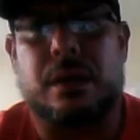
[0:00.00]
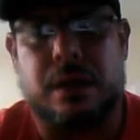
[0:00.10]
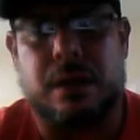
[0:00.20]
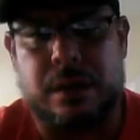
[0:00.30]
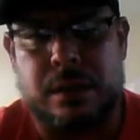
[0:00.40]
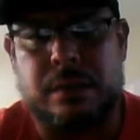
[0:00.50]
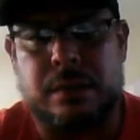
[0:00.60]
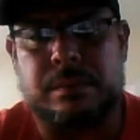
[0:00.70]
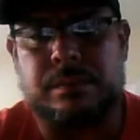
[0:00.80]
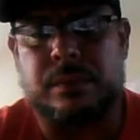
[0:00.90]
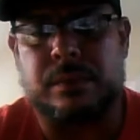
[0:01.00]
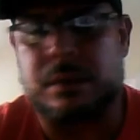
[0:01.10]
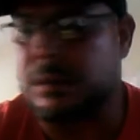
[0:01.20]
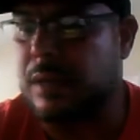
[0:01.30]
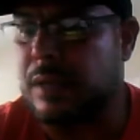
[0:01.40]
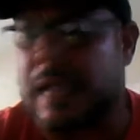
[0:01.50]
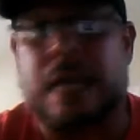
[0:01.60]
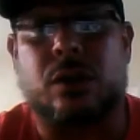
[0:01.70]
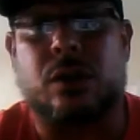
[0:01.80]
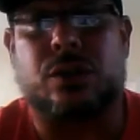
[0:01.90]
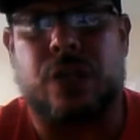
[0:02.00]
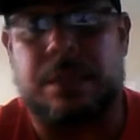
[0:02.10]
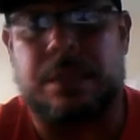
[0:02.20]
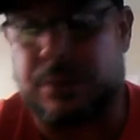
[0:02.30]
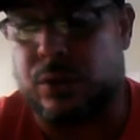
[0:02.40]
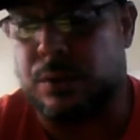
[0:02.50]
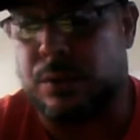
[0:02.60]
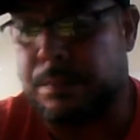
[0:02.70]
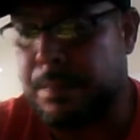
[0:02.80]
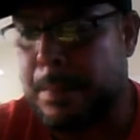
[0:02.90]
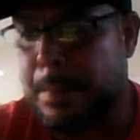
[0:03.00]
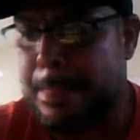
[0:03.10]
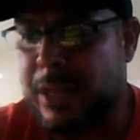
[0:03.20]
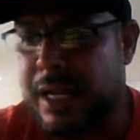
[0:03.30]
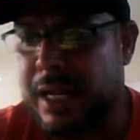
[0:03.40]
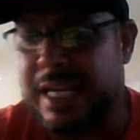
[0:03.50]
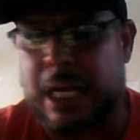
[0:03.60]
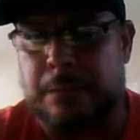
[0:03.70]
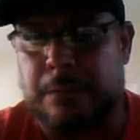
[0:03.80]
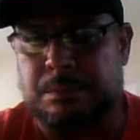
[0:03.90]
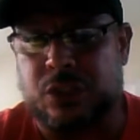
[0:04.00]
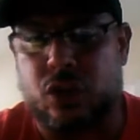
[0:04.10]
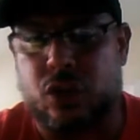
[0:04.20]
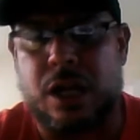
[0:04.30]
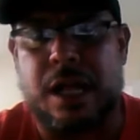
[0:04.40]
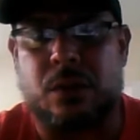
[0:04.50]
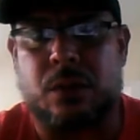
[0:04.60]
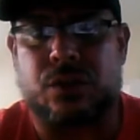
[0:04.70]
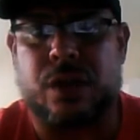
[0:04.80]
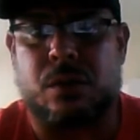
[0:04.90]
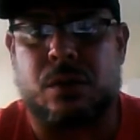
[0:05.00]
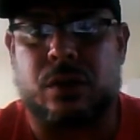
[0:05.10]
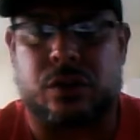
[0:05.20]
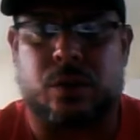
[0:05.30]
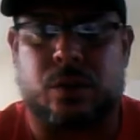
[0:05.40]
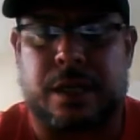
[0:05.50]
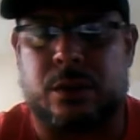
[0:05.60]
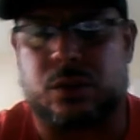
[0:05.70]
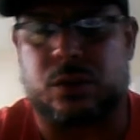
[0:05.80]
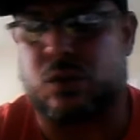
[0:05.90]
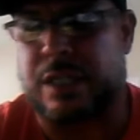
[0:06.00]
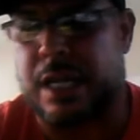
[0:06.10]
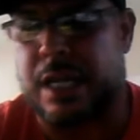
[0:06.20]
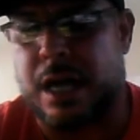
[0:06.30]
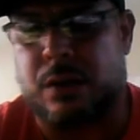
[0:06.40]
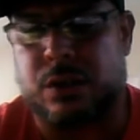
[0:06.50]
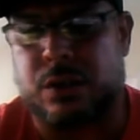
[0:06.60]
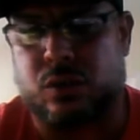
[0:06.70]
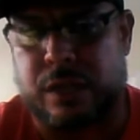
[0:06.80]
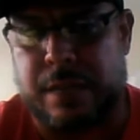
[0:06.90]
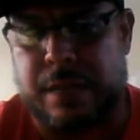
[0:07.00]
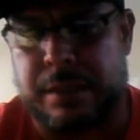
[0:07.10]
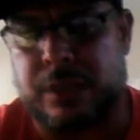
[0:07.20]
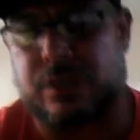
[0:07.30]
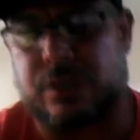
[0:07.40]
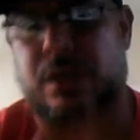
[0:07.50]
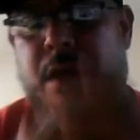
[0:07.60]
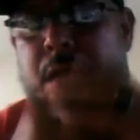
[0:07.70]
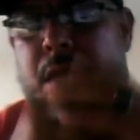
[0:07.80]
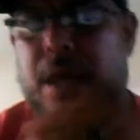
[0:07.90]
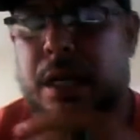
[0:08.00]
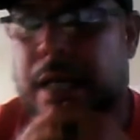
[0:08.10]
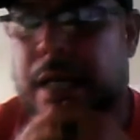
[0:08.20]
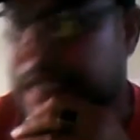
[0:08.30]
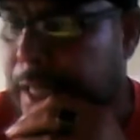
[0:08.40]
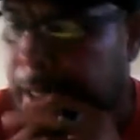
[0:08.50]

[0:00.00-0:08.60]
Um, I got good tips too. And um, the total hours that I worked this weekend, it was twenty-nine hours and twenty-nine minutes. And